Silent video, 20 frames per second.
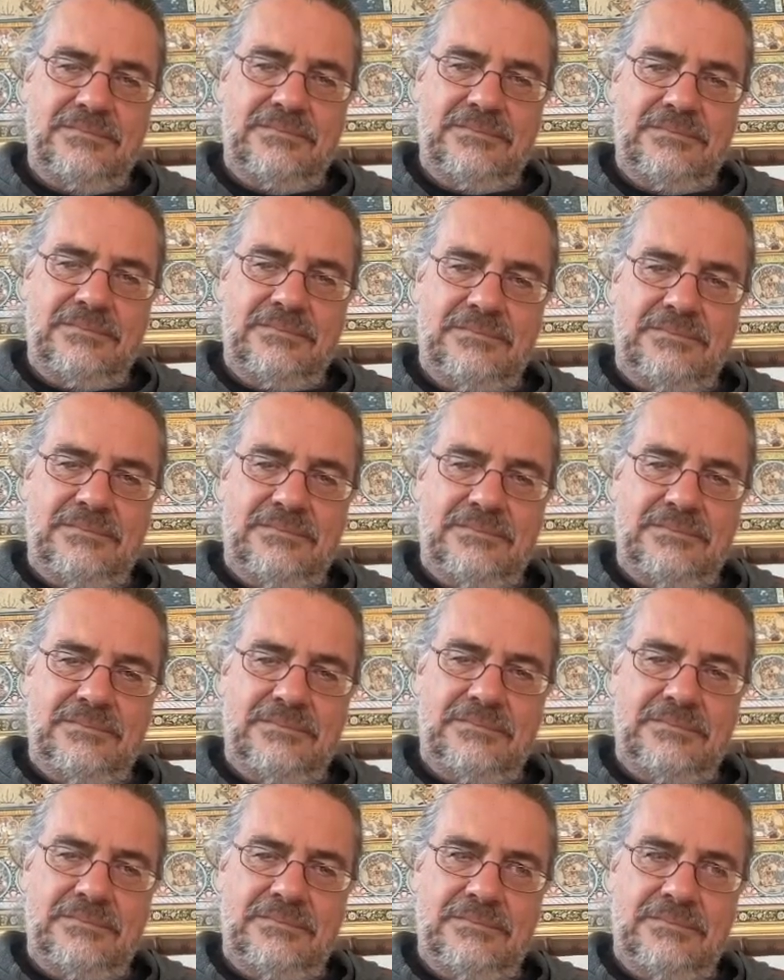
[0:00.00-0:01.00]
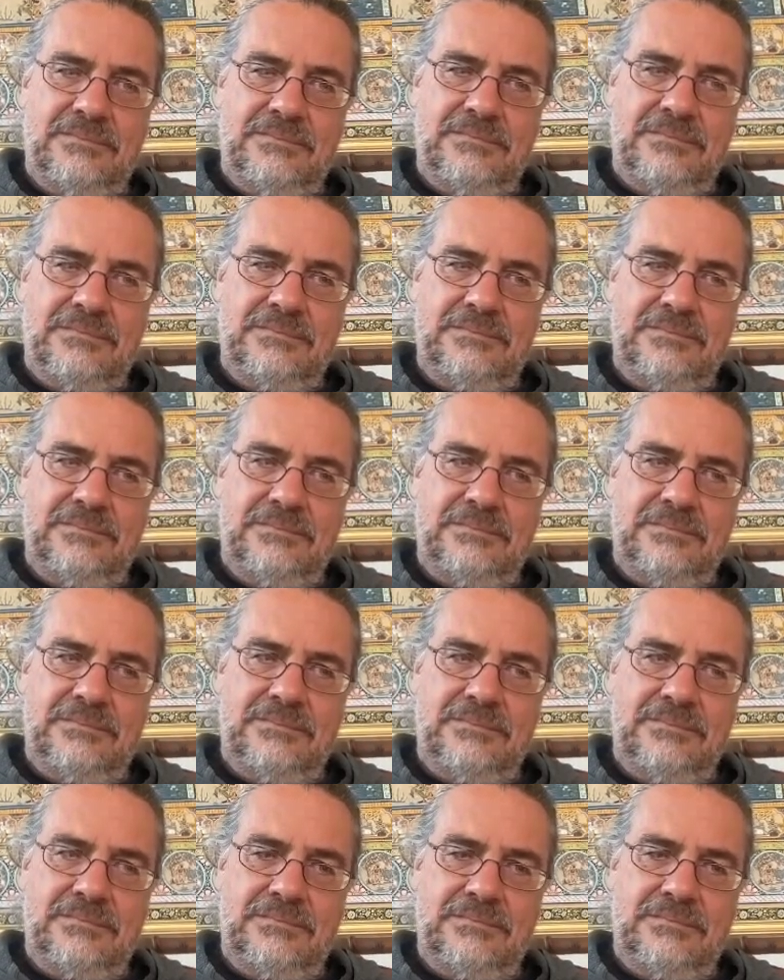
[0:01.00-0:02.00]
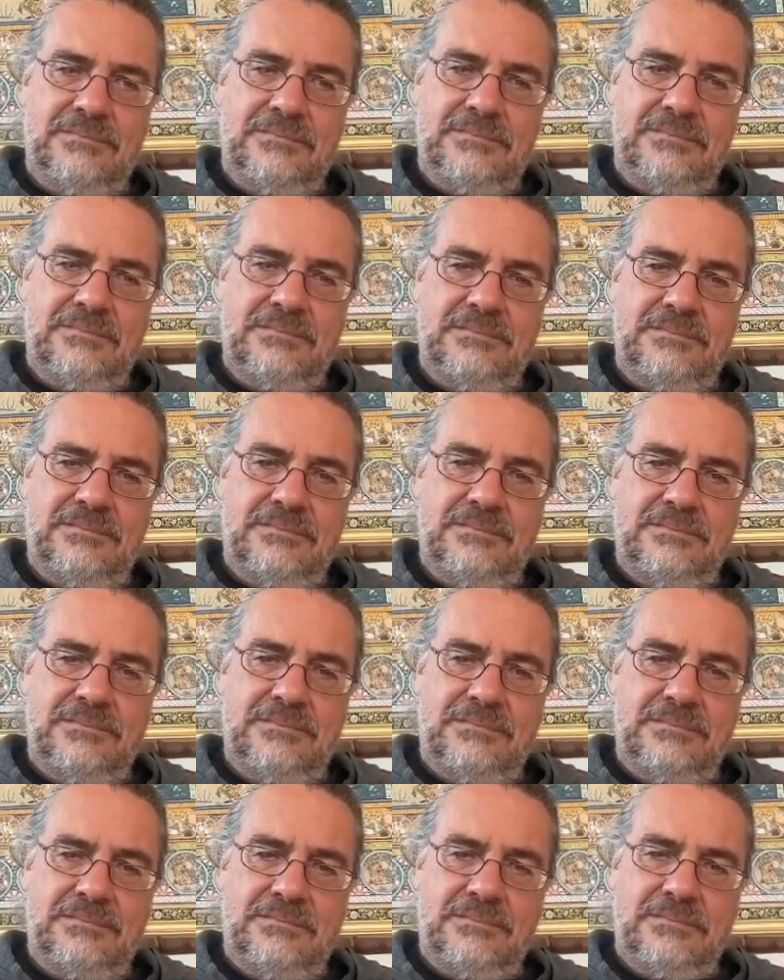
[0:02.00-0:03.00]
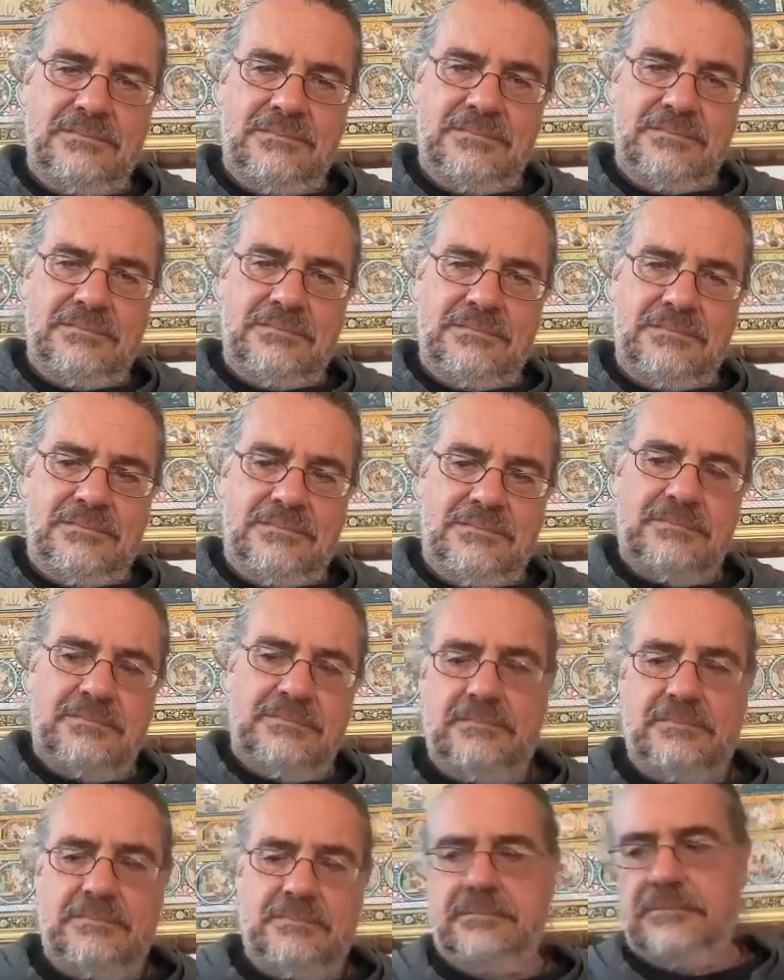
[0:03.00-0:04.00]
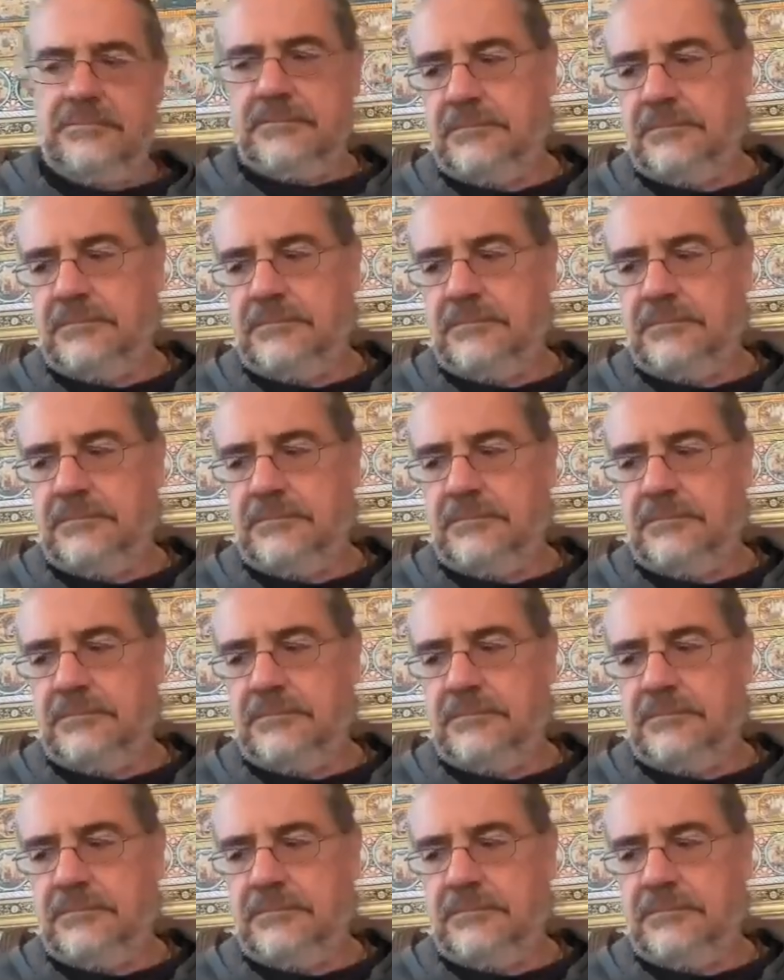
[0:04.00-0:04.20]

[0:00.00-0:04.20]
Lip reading: (silent)